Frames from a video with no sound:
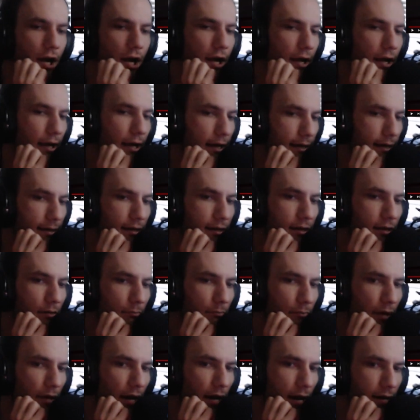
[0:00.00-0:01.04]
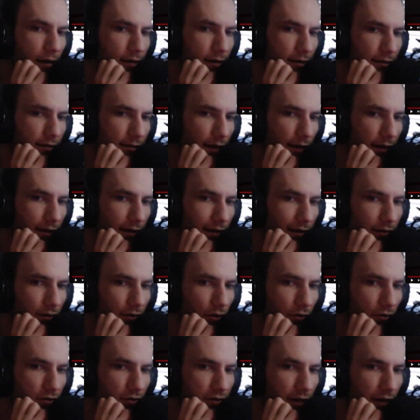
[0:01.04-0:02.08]
Is it bad to say that
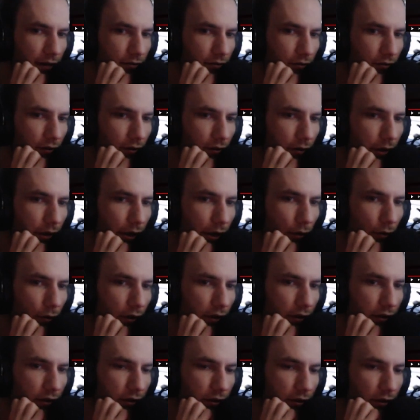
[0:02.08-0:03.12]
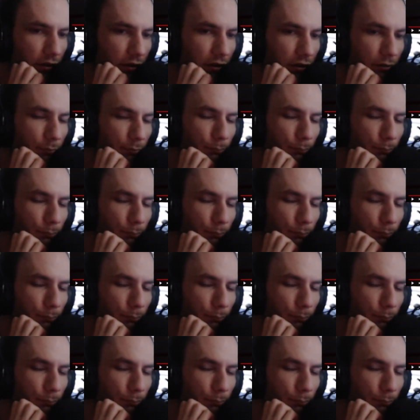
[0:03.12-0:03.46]
those things look cute as shit?